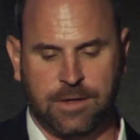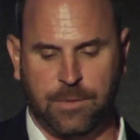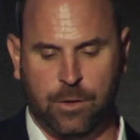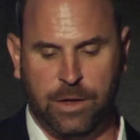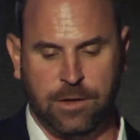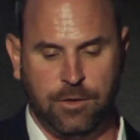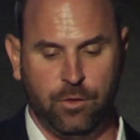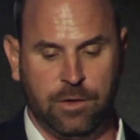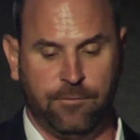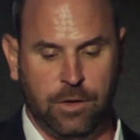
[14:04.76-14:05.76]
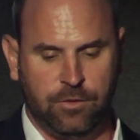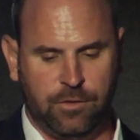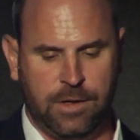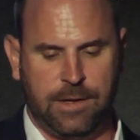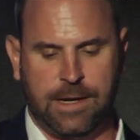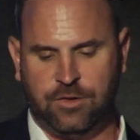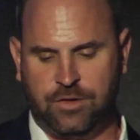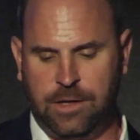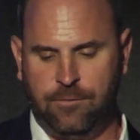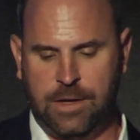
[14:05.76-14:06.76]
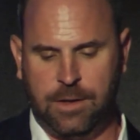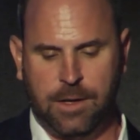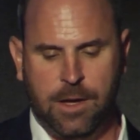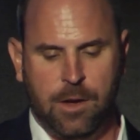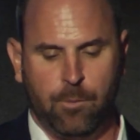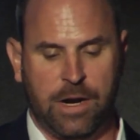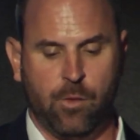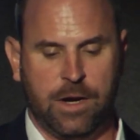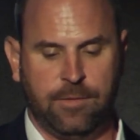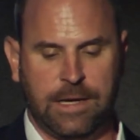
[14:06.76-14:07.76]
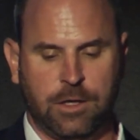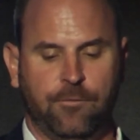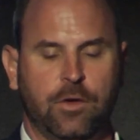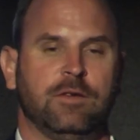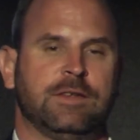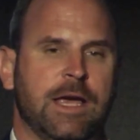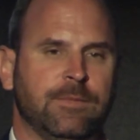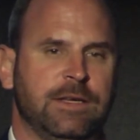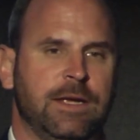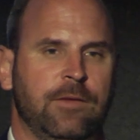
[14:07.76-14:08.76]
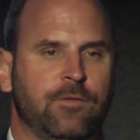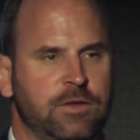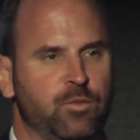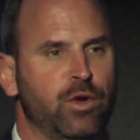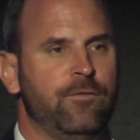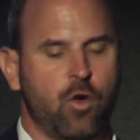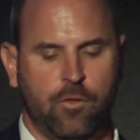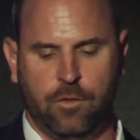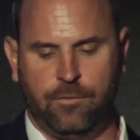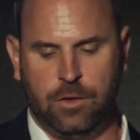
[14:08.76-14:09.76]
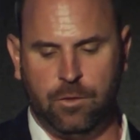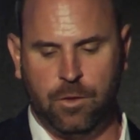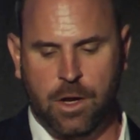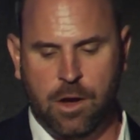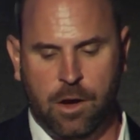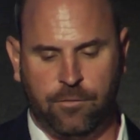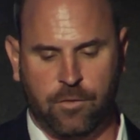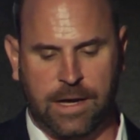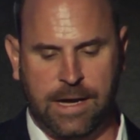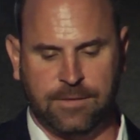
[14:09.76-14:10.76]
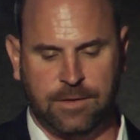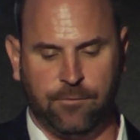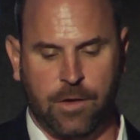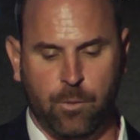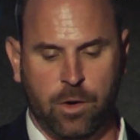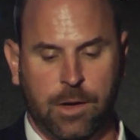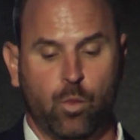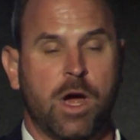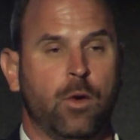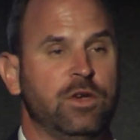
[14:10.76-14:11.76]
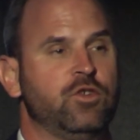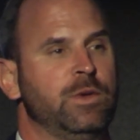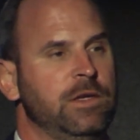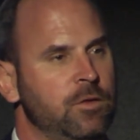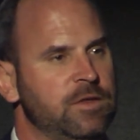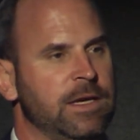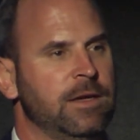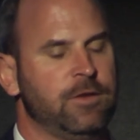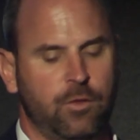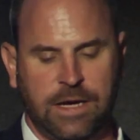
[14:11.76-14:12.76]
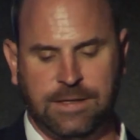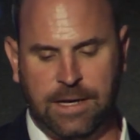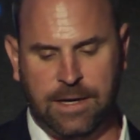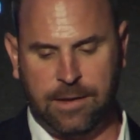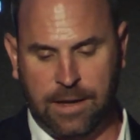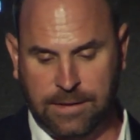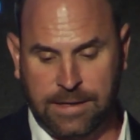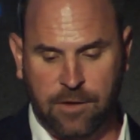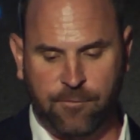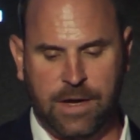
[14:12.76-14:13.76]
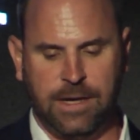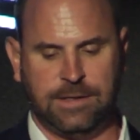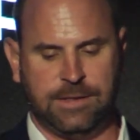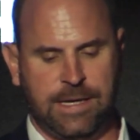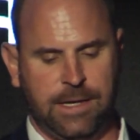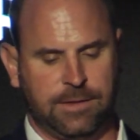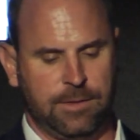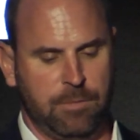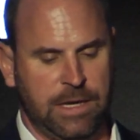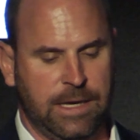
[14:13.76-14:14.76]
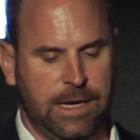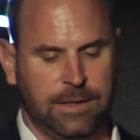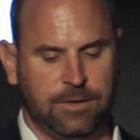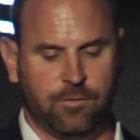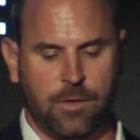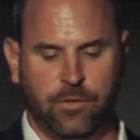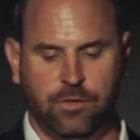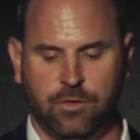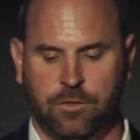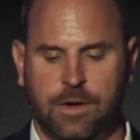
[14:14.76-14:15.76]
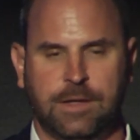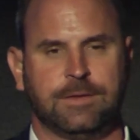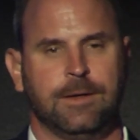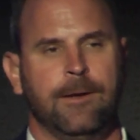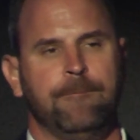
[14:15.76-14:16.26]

something we can do in the future at an ISJ event but I want to thank you for your time today for this brief overview of threat casting framework and why we should be using it to identi identify, detect, mitigate, and disrupt future threats.